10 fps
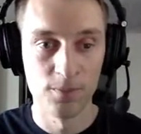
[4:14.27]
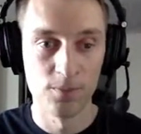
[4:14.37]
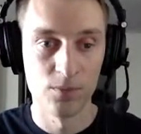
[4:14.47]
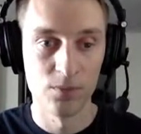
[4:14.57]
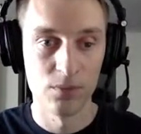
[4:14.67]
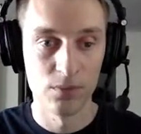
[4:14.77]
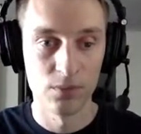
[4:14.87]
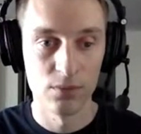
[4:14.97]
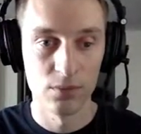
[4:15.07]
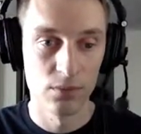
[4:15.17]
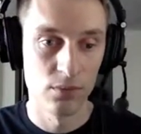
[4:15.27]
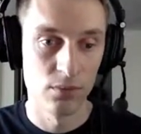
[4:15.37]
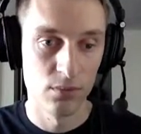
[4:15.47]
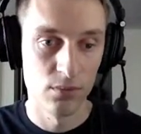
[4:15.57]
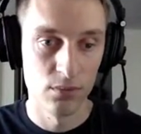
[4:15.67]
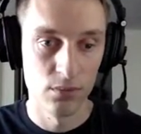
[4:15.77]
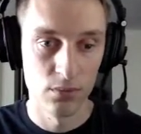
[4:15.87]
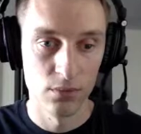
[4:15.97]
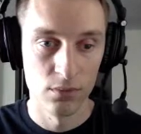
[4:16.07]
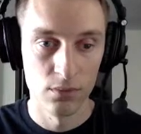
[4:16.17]

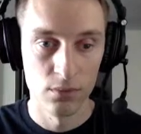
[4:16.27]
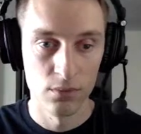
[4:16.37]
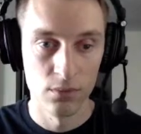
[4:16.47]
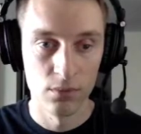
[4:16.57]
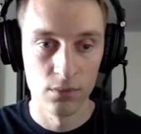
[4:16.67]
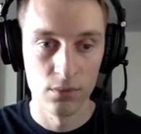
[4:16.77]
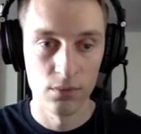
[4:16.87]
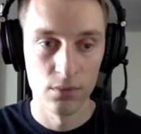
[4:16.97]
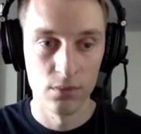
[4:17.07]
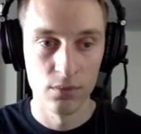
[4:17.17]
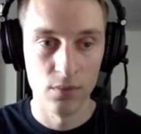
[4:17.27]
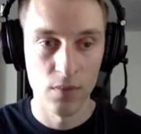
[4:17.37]
[no speech]